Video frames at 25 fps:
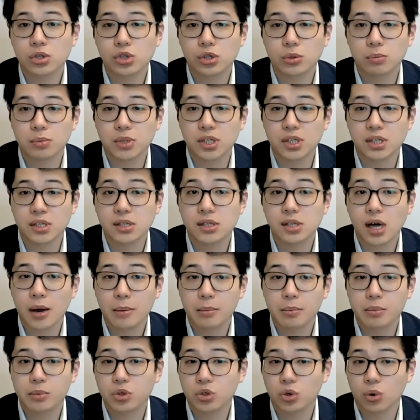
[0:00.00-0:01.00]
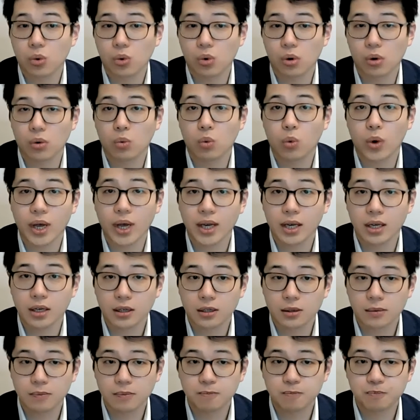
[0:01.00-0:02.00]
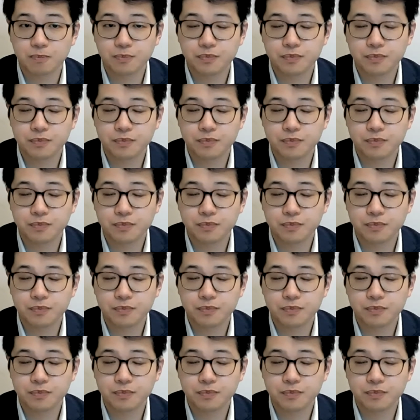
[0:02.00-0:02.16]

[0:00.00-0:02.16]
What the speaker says: should be summed or weighted.